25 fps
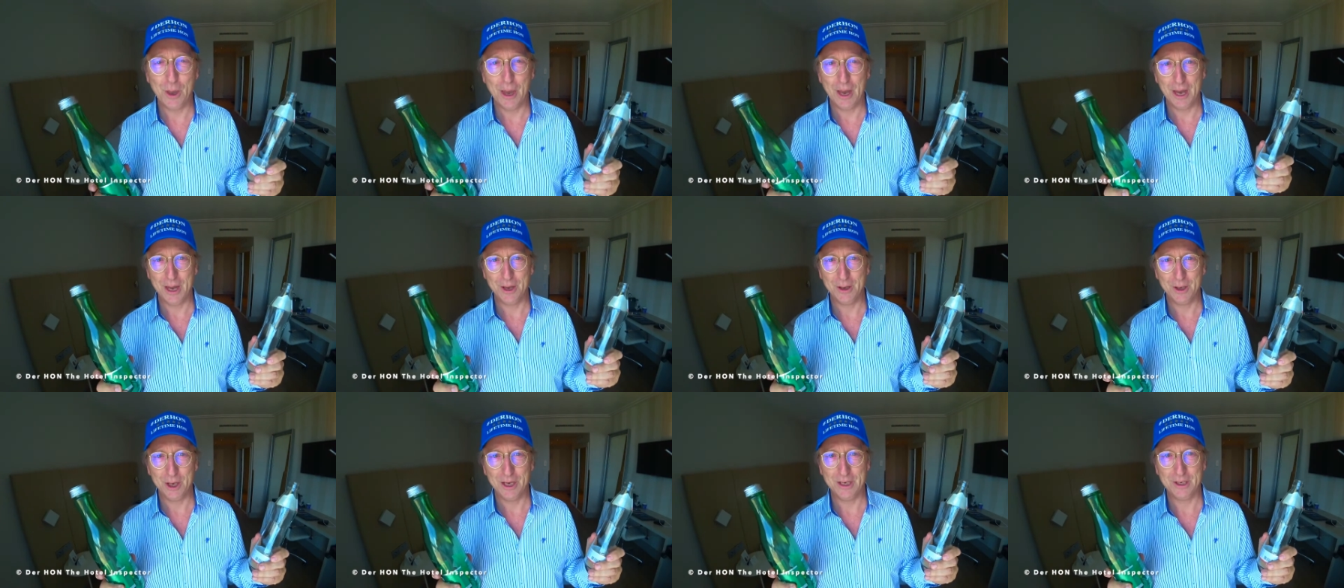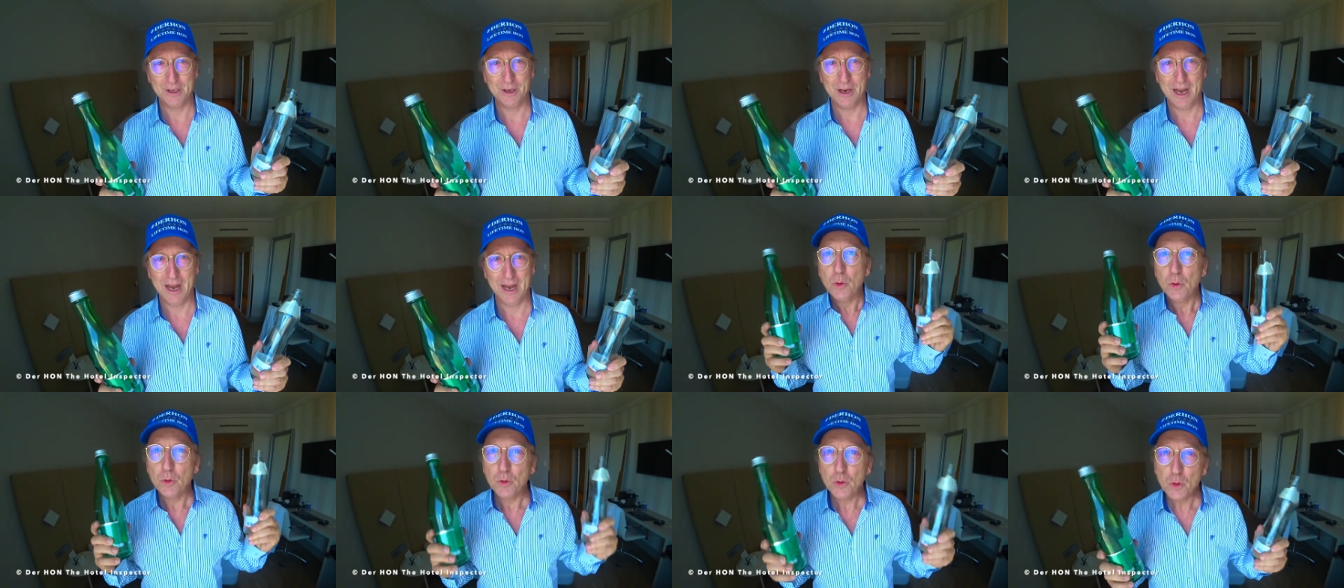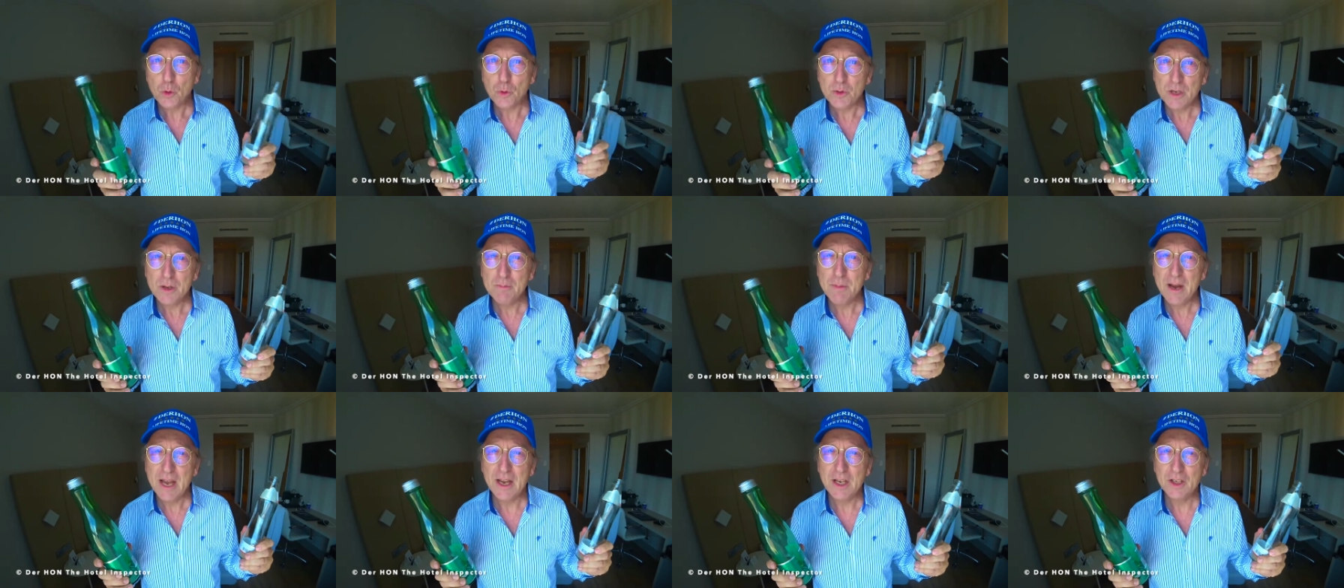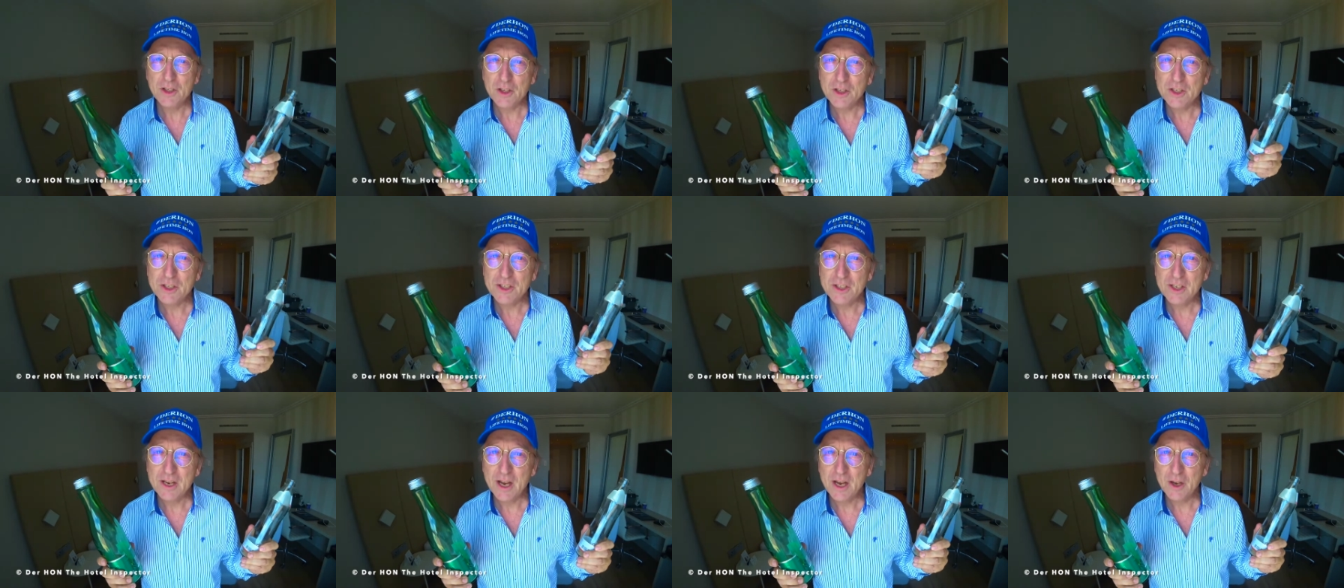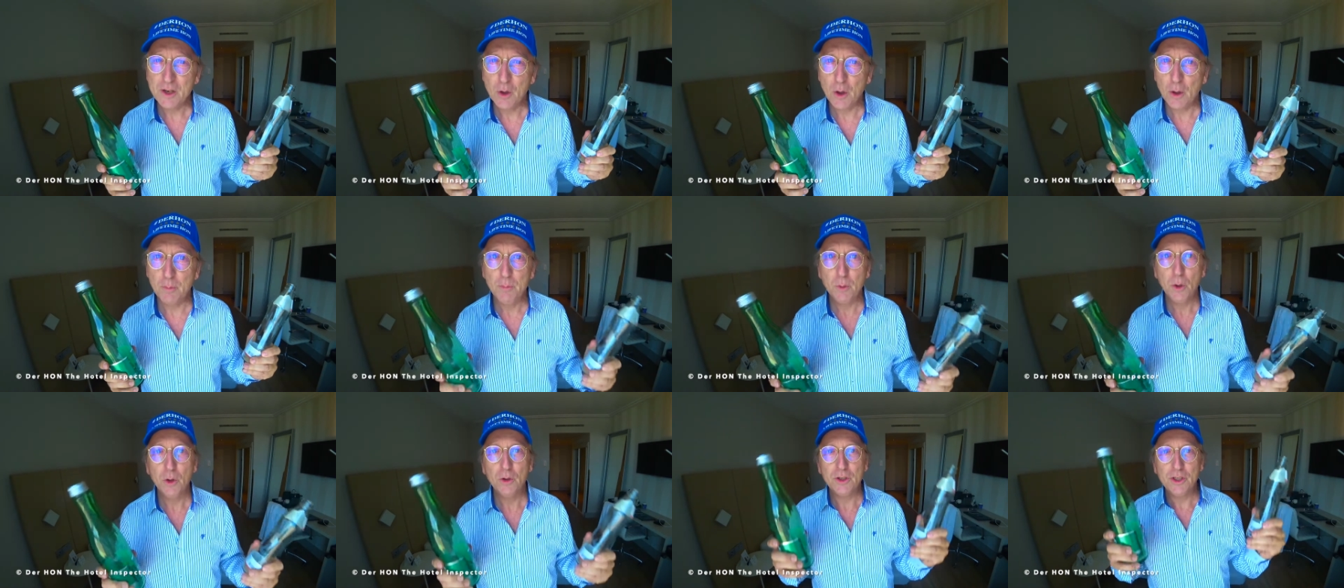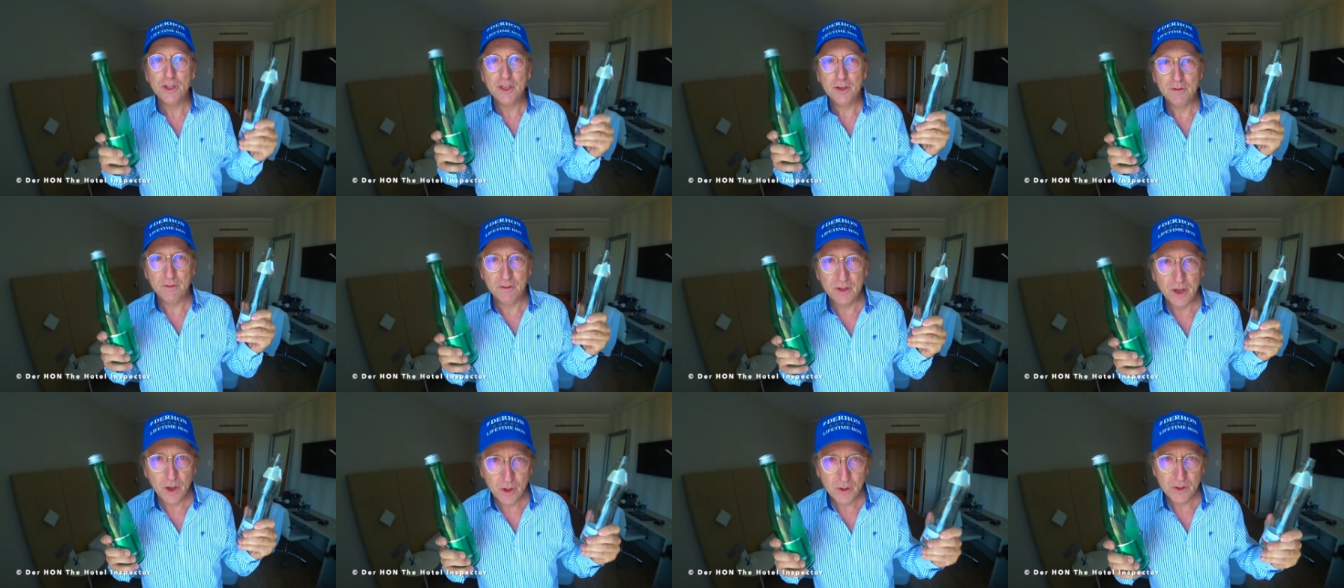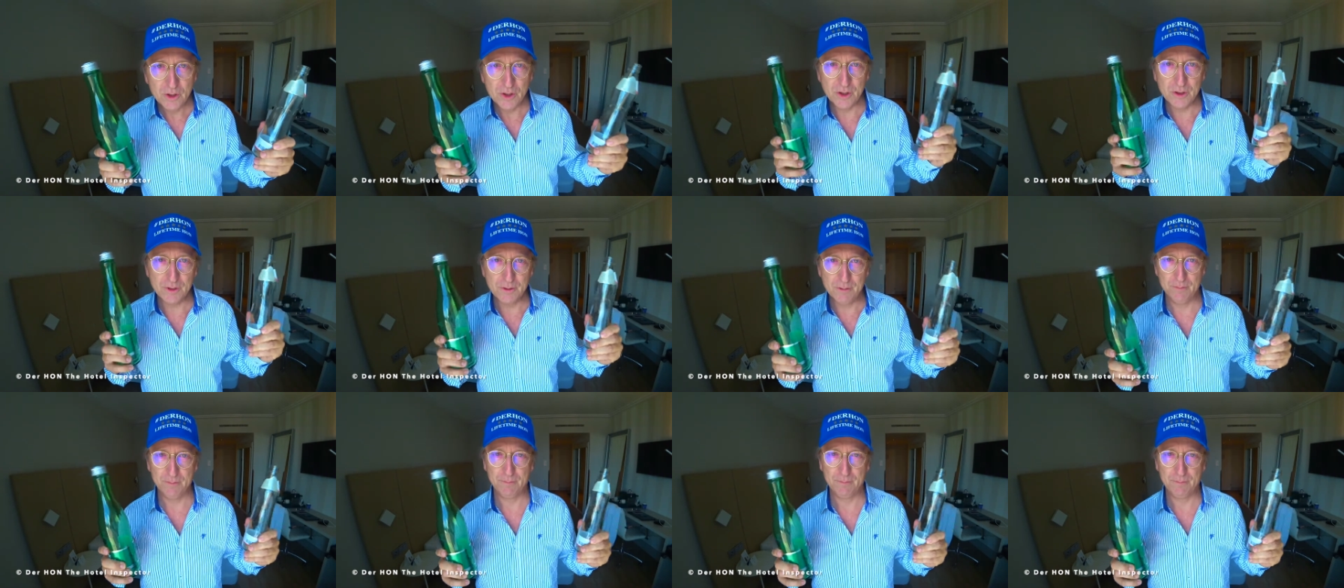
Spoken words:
At least I truly managed to start on a positive note.